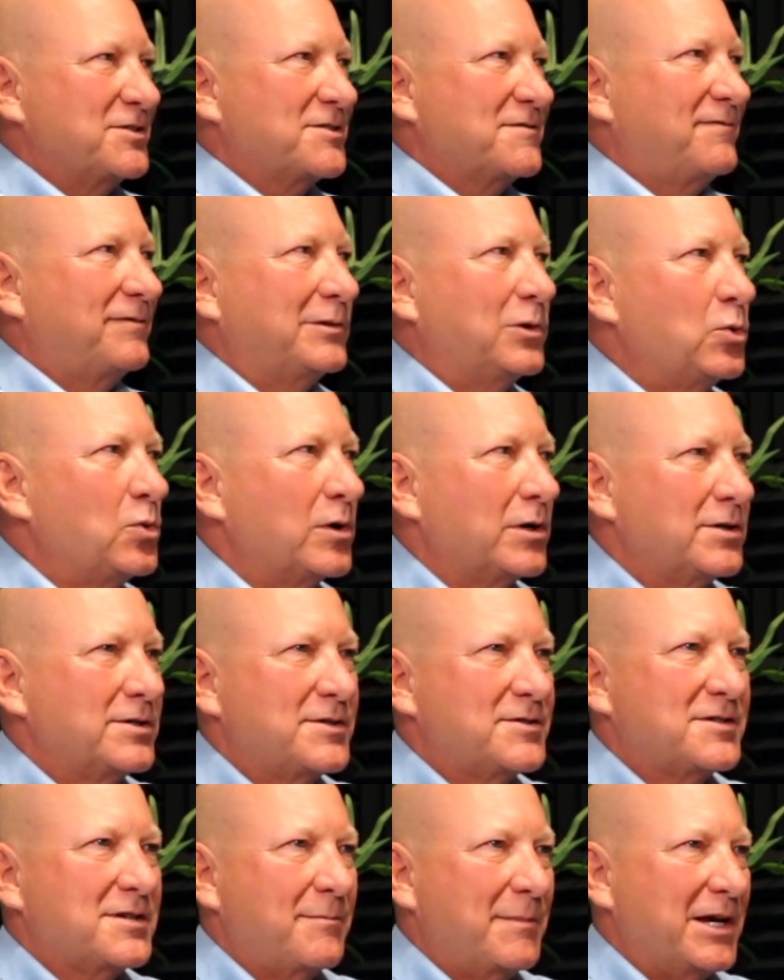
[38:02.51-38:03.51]
floor
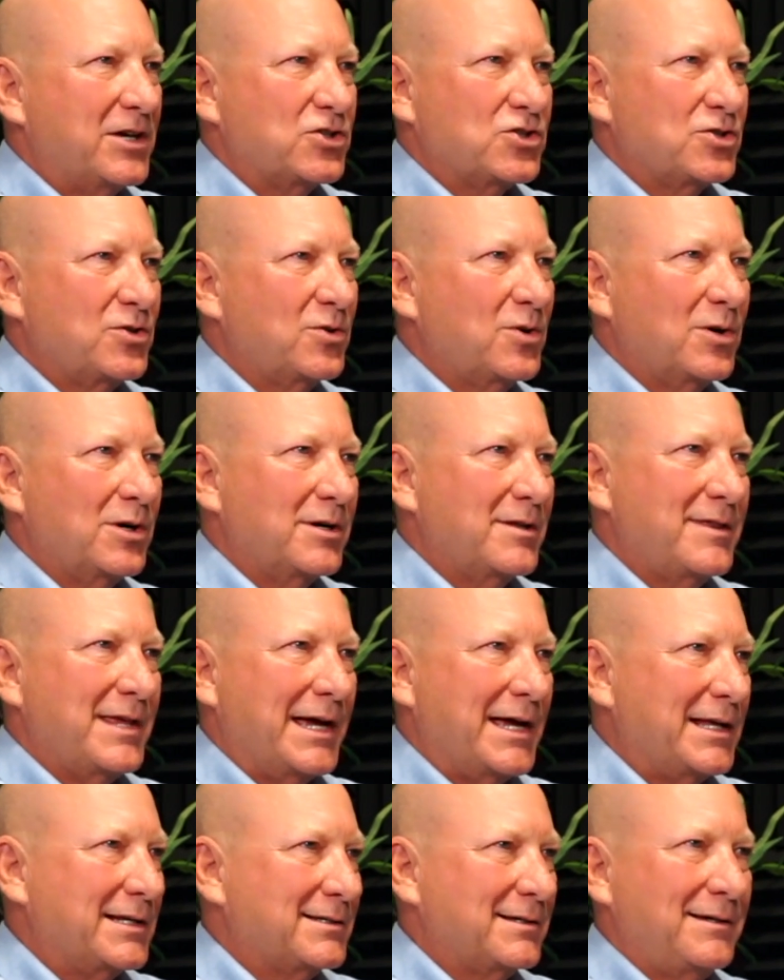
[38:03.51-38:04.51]
just to make sure
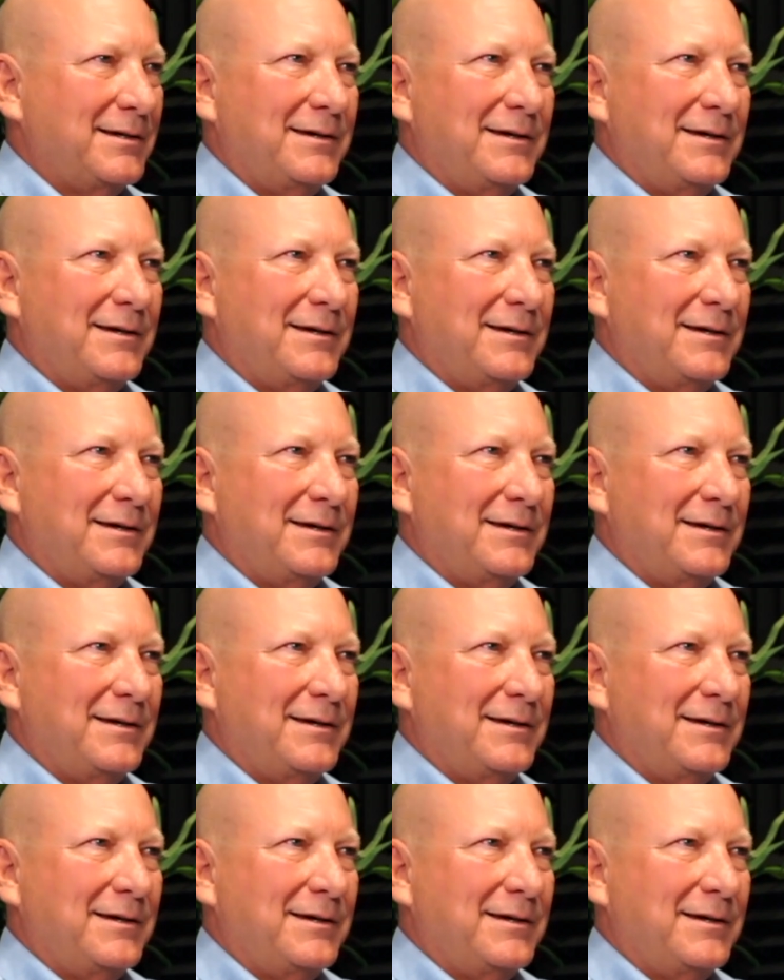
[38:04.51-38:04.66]
that,